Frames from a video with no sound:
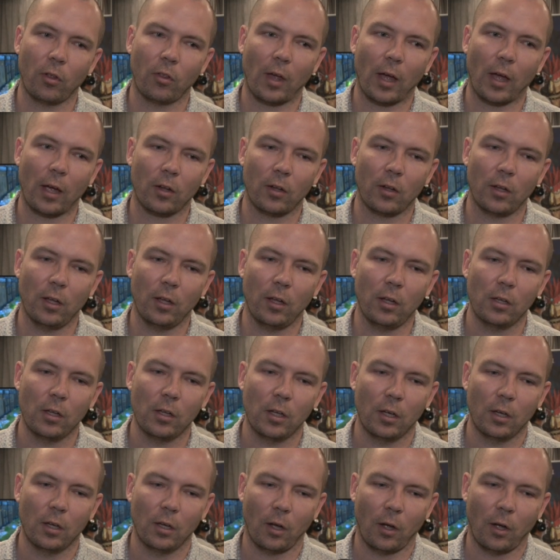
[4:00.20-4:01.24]
exactly,
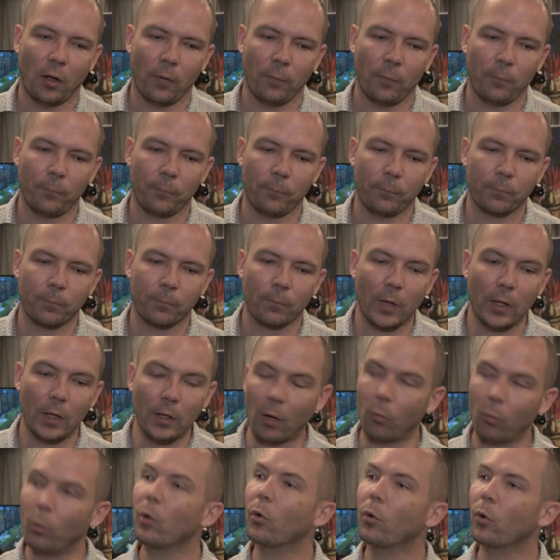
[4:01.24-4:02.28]
um,
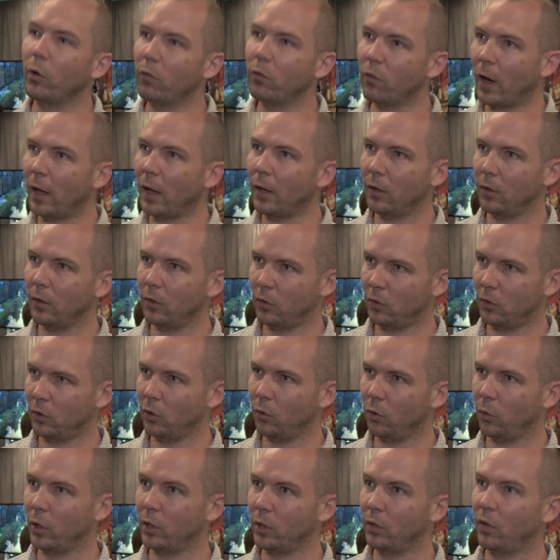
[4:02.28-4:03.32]
that we were invited
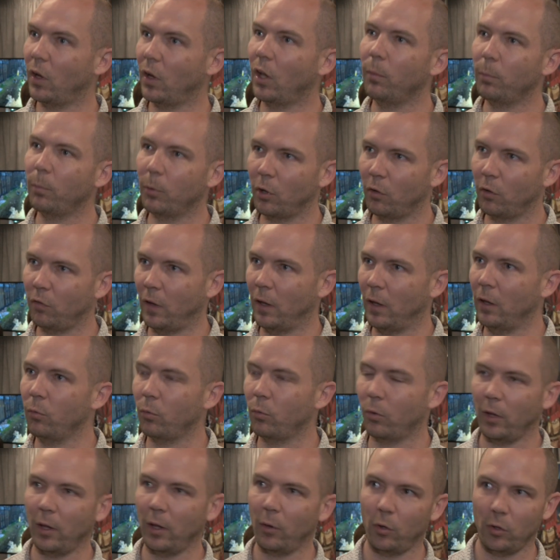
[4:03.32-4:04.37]
to a developer event
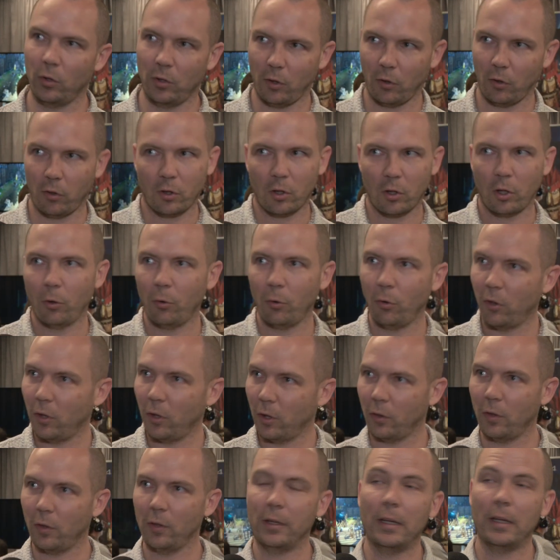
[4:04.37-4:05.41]
where they were
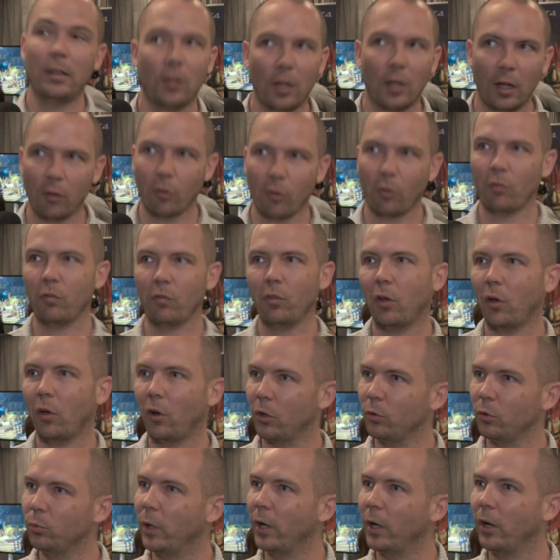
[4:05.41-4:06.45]
disclosing the details of the
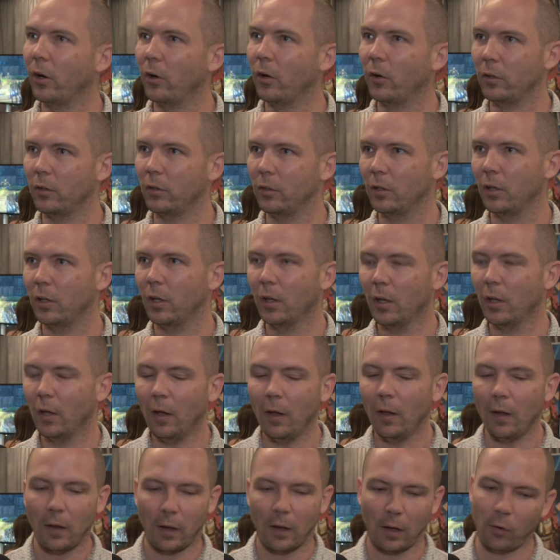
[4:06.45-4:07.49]
hardware and
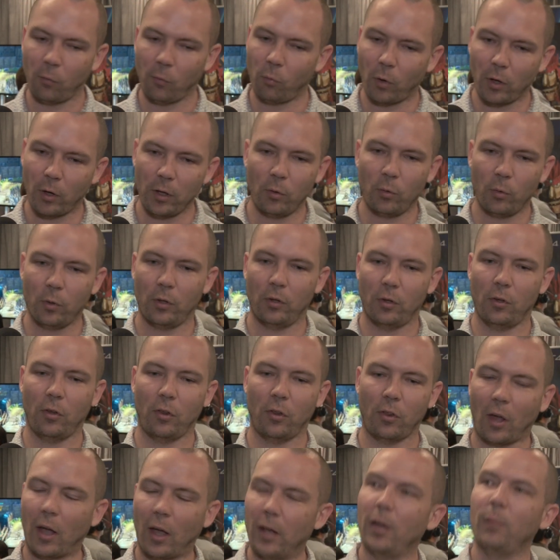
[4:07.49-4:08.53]
and where you would
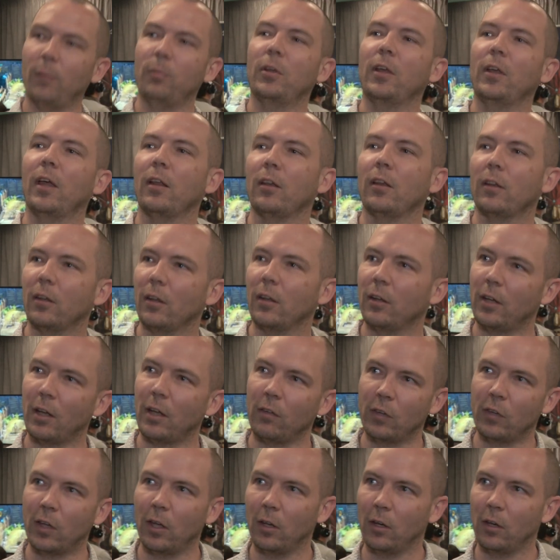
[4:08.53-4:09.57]
sign up to get a
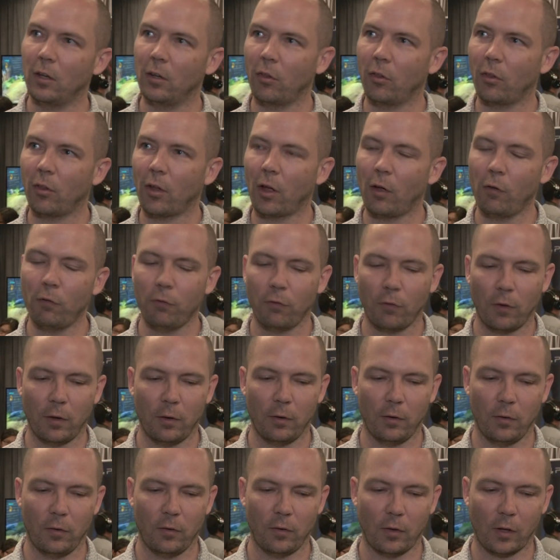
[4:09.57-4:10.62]
dev kit and stuff.
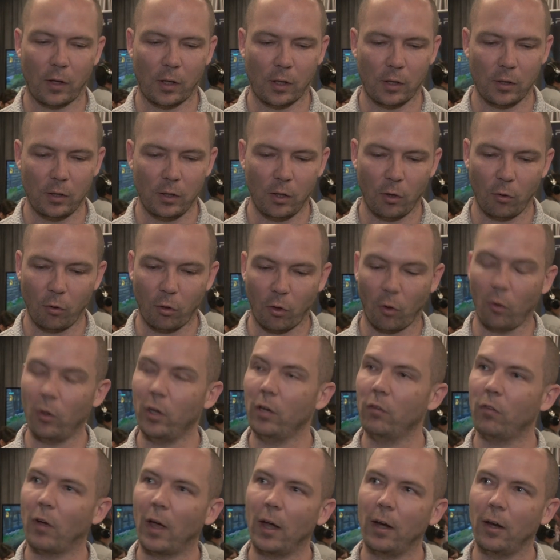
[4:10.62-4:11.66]
And uh, you know, Sony
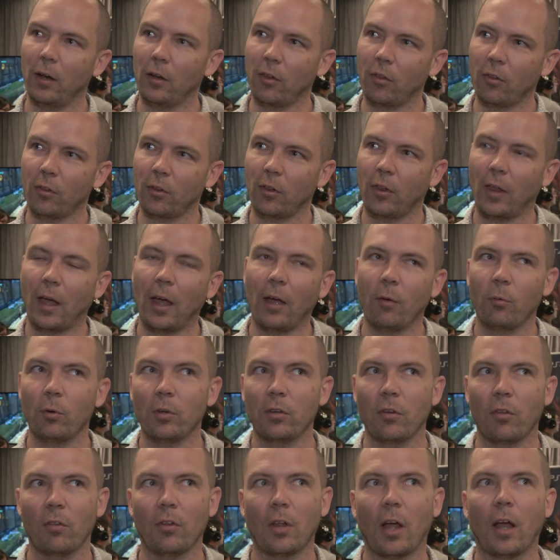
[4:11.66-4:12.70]
invited us to that,
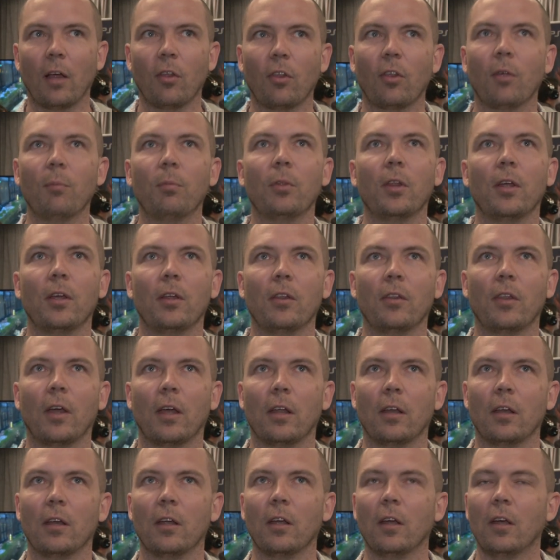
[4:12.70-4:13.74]
which is not something
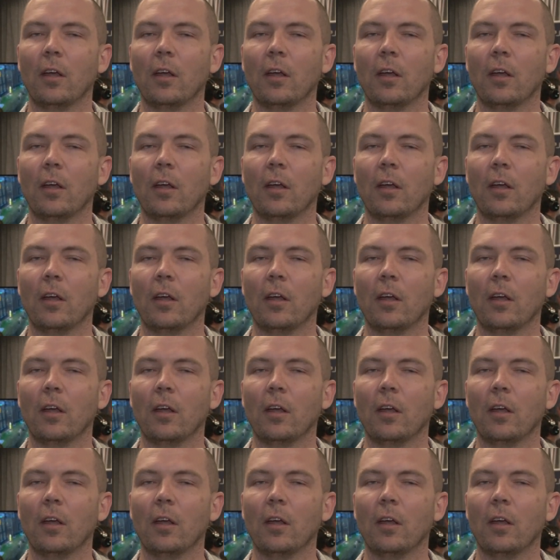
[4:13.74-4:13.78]
that